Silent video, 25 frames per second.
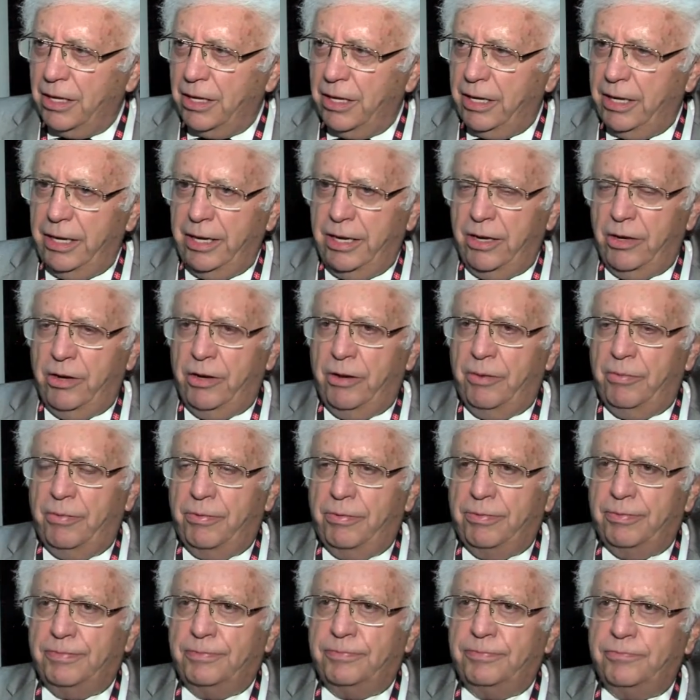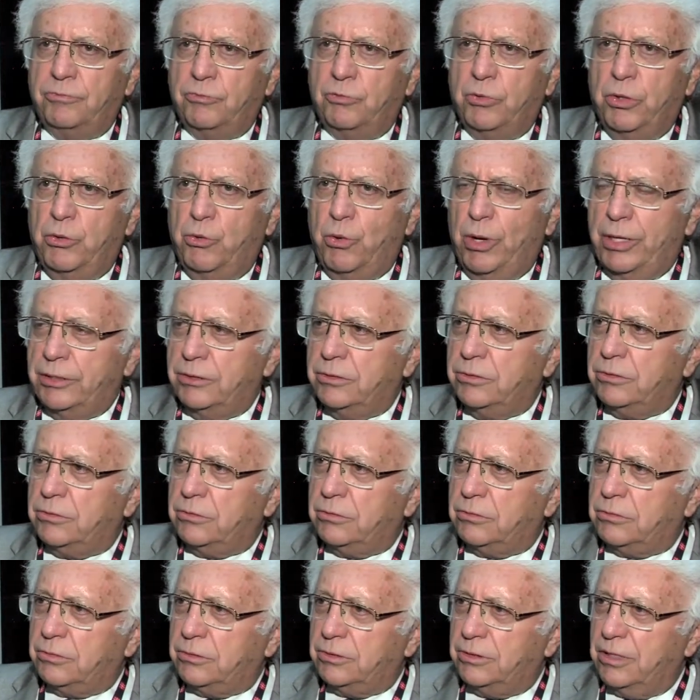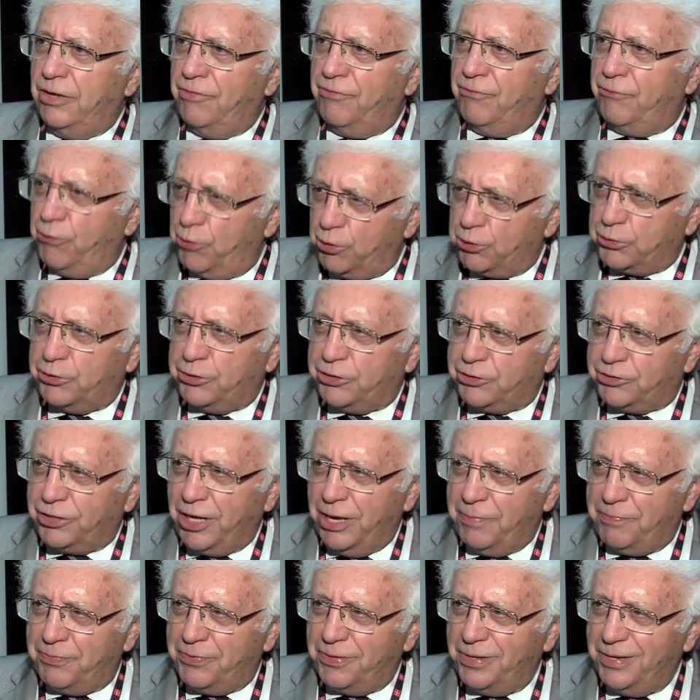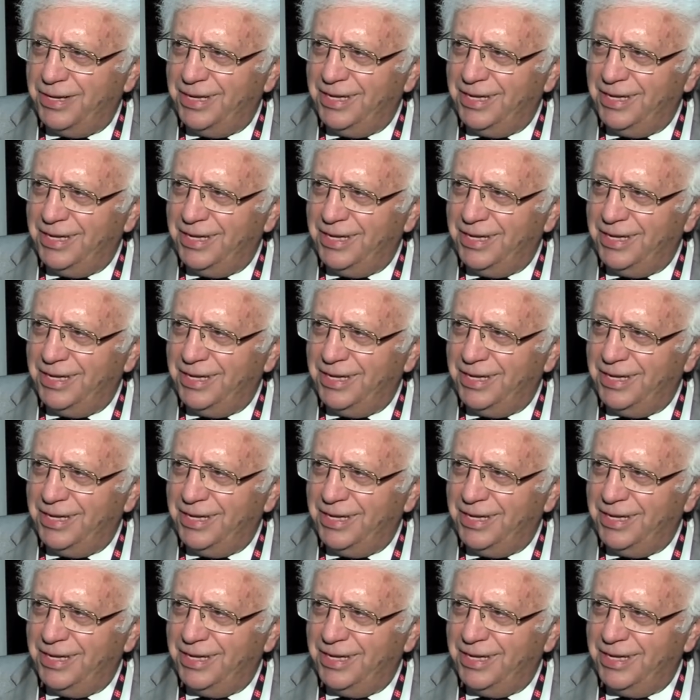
We want a first step.